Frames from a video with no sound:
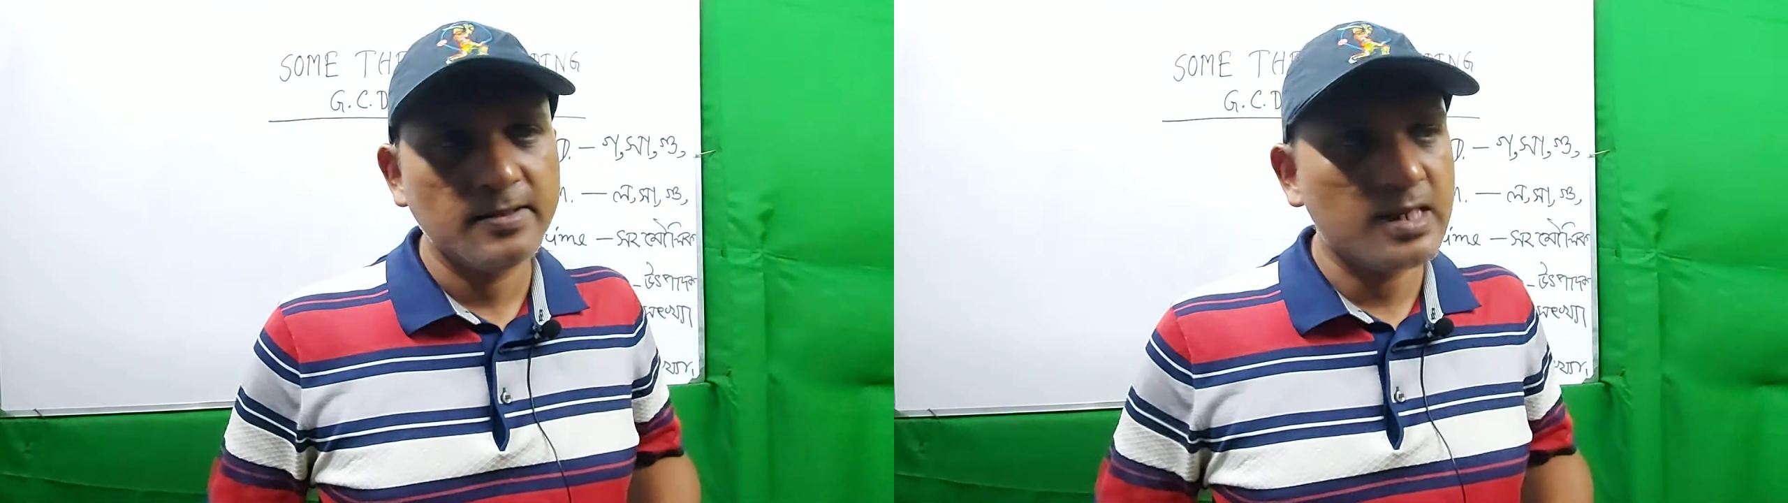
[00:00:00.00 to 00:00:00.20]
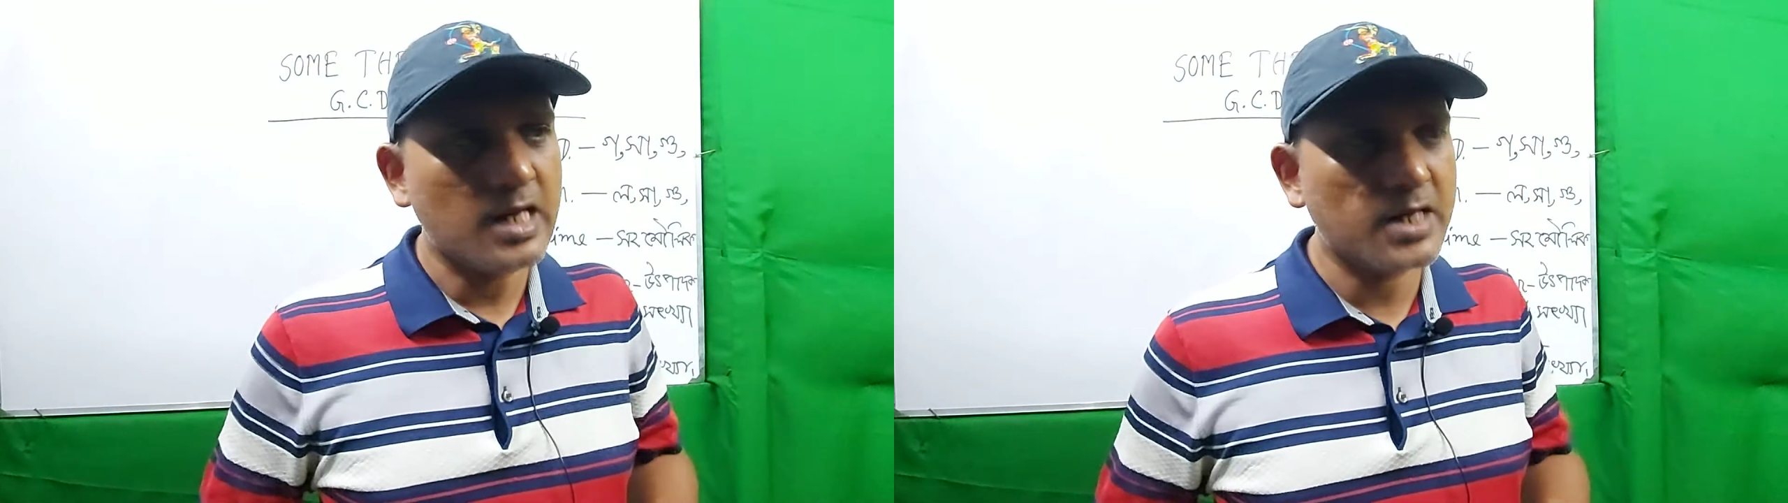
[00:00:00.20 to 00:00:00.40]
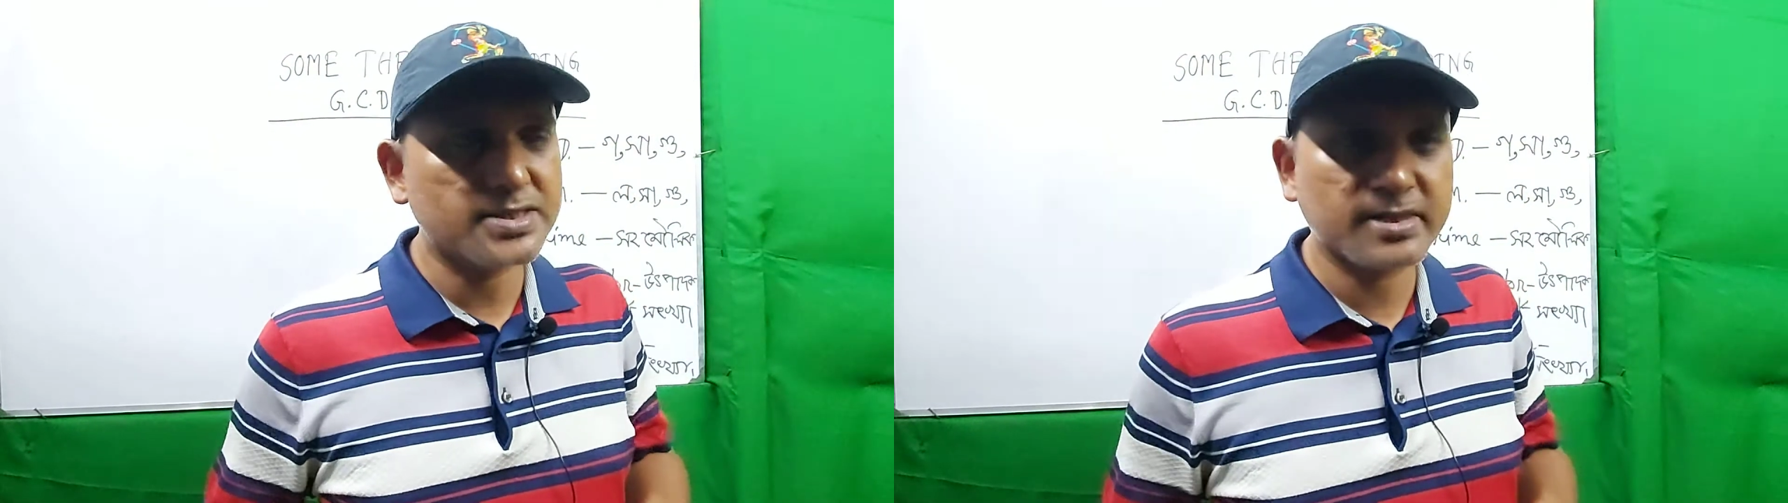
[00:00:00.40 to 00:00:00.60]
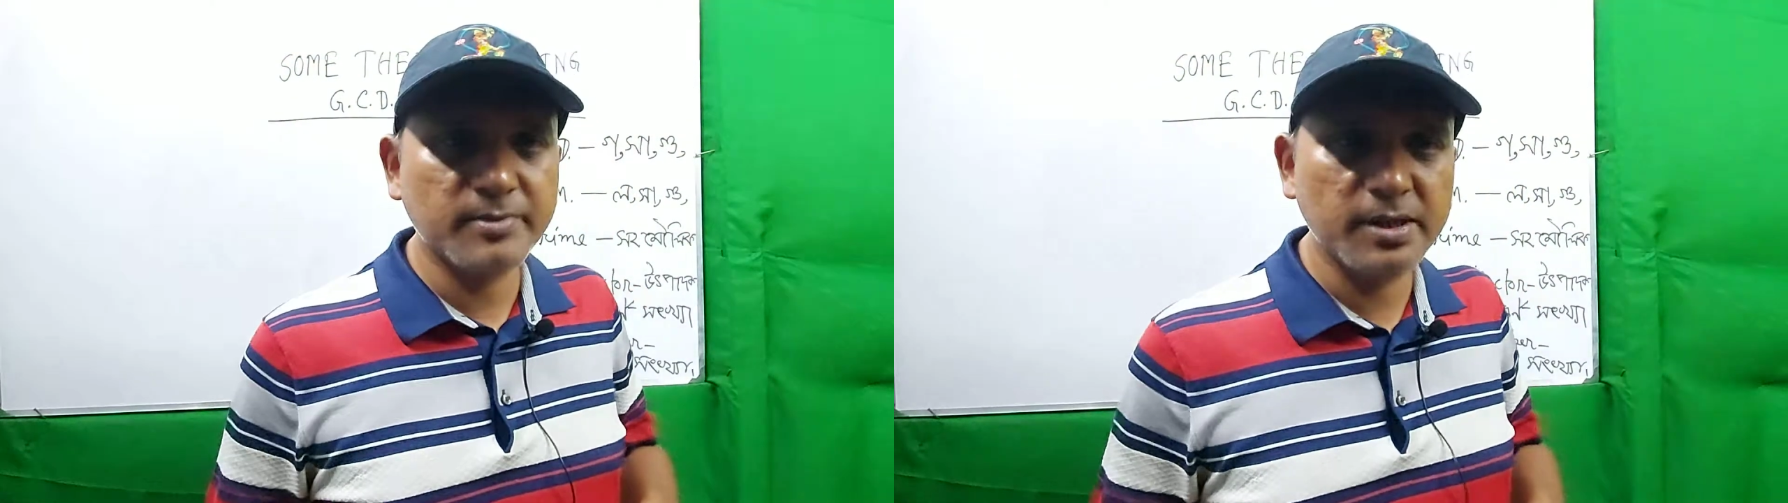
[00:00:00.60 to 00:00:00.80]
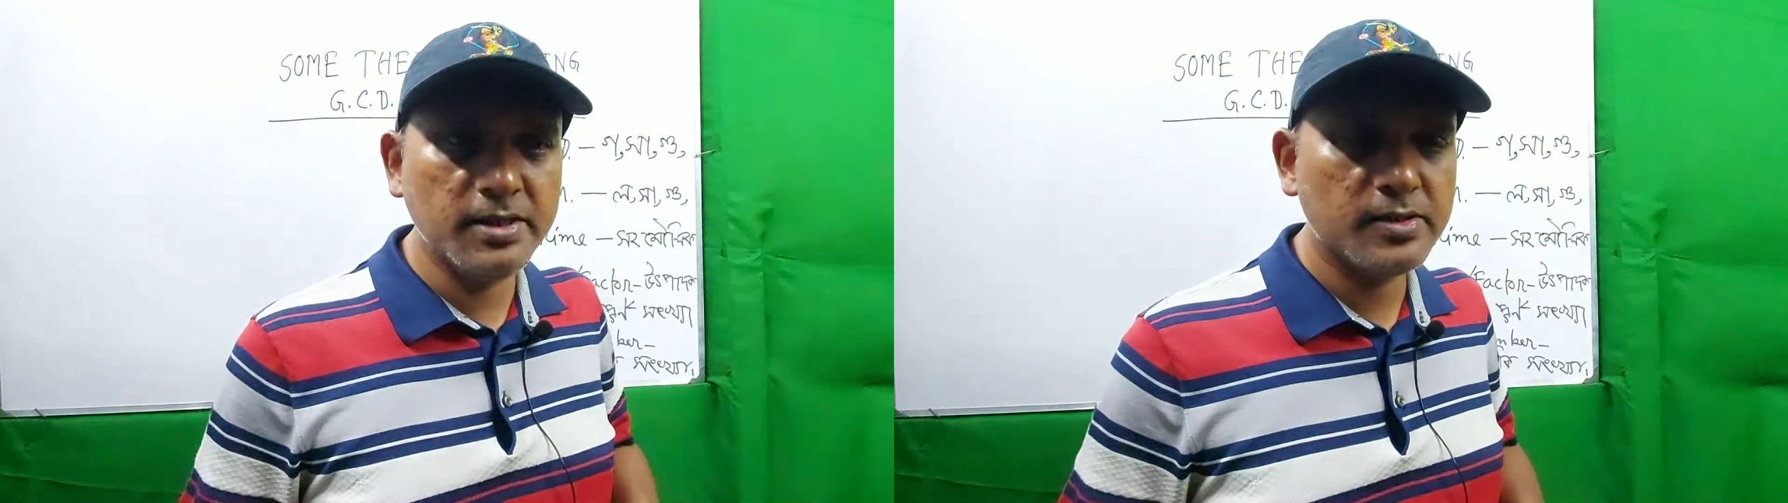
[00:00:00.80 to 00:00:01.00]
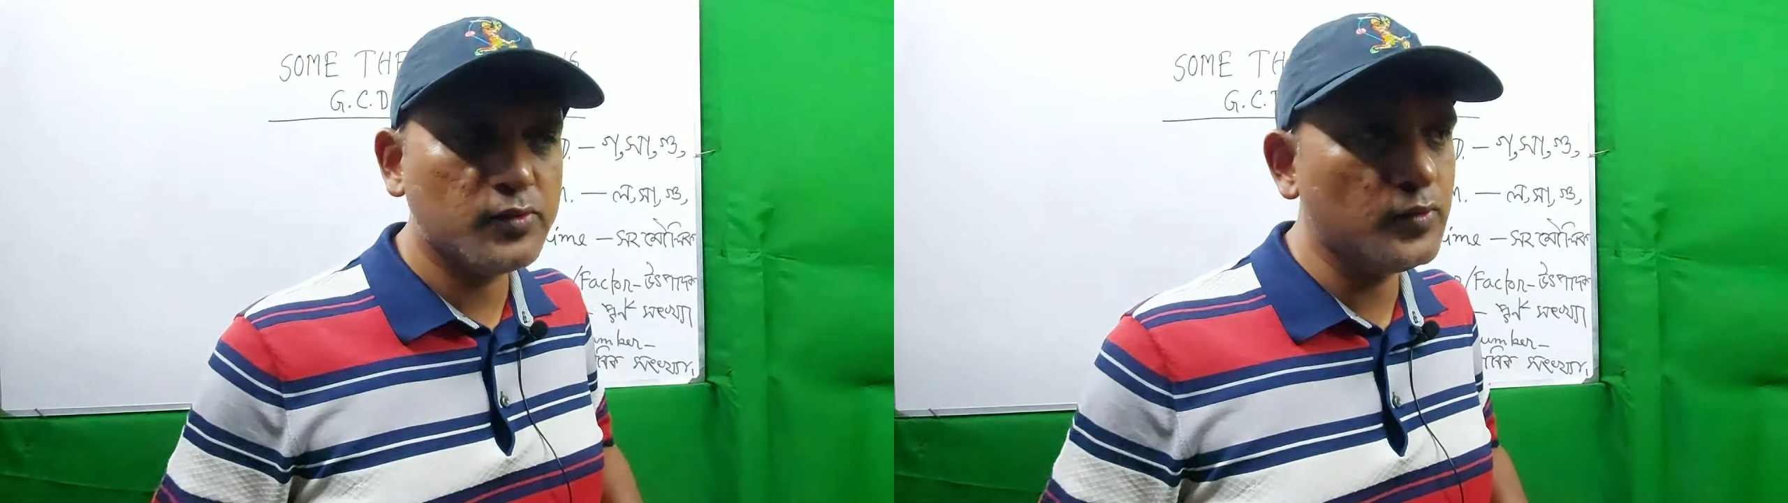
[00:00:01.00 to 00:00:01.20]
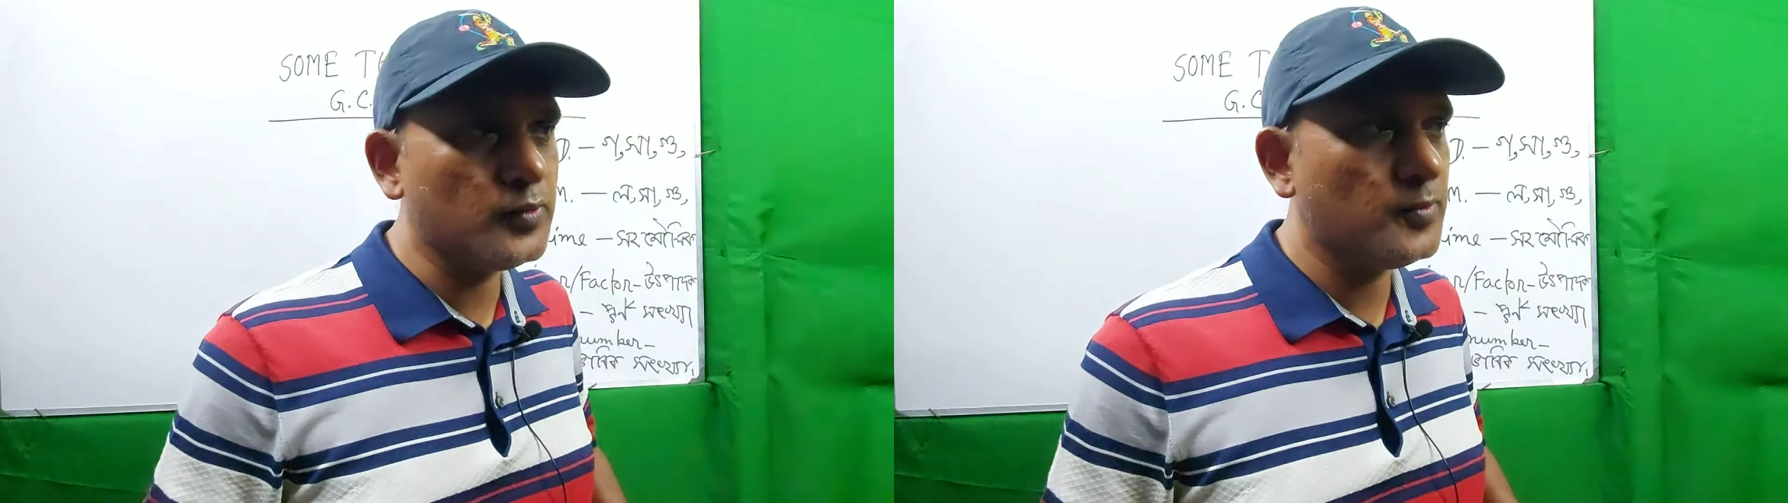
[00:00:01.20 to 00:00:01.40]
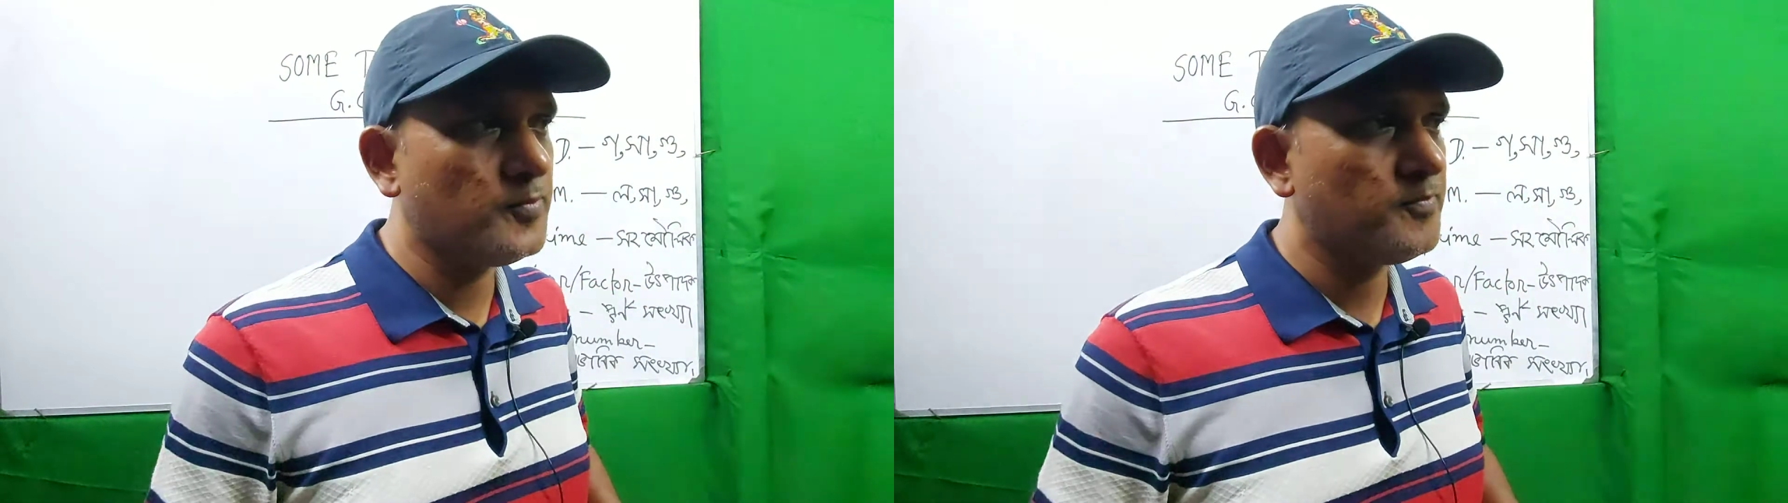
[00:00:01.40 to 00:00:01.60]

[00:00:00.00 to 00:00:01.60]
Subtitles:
asked me to